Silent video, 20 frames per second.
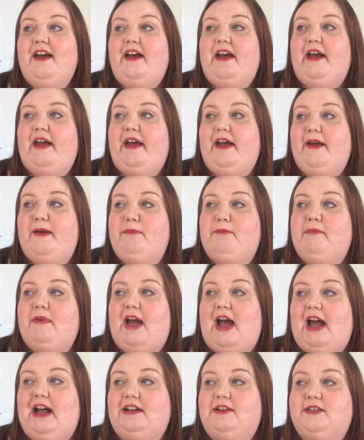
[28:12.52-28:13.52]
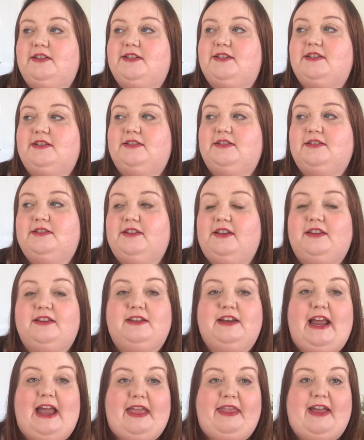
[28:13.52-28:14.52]
and
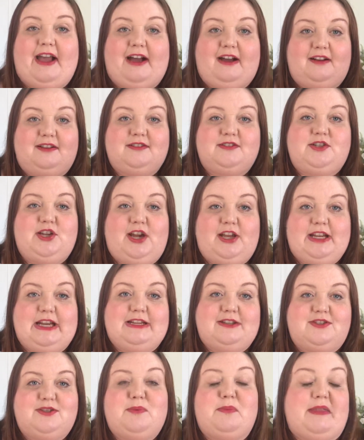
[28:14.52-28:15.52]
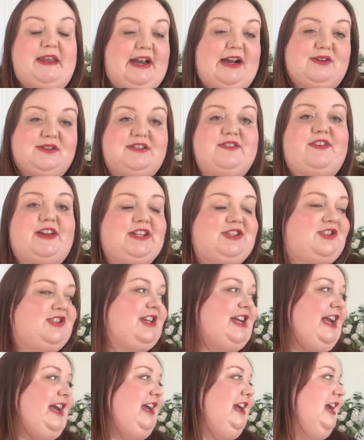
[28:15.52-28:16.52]
let that turn into something else
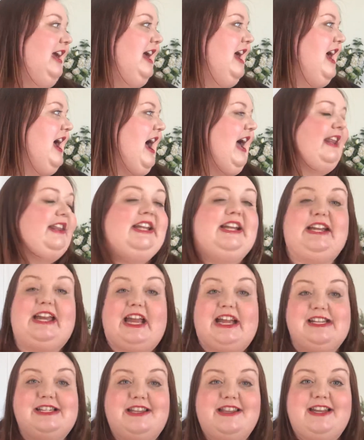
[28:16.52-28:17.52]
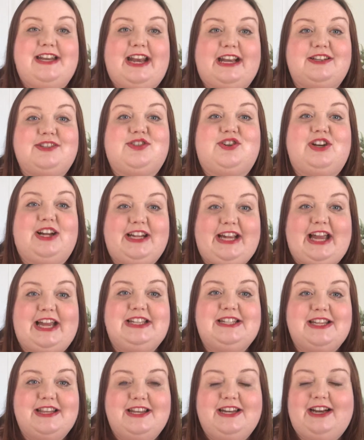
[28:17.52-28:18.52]
eventually, I think getting to the next colour,
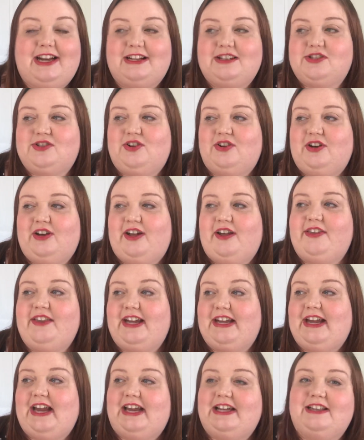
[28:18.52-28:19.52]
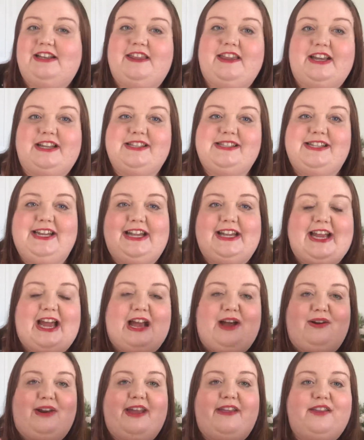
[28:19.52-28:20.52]
then seeing
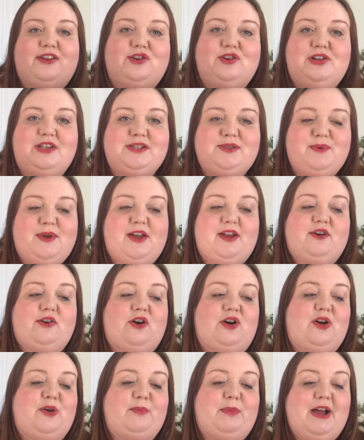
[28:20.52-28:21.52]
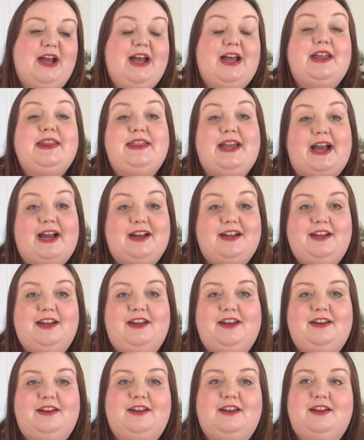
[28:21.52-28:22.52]
how like the colours work up, that
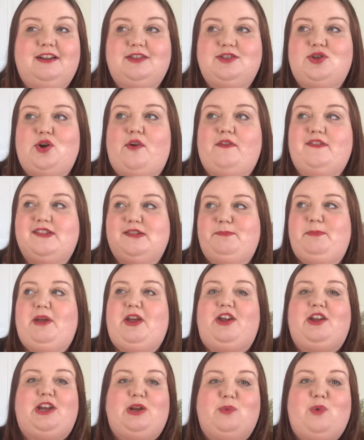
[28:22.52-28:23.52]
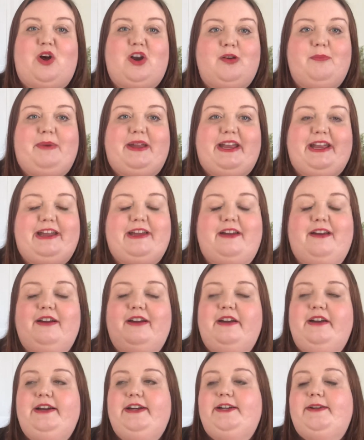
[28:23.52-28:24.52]
can sort of spur you on a bit.
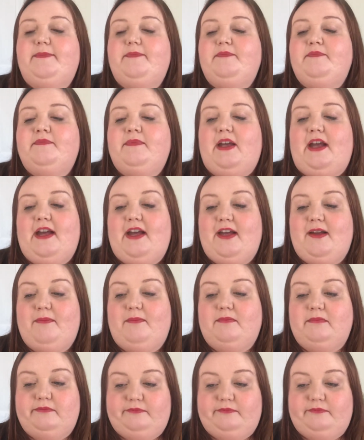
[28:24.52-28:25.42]
And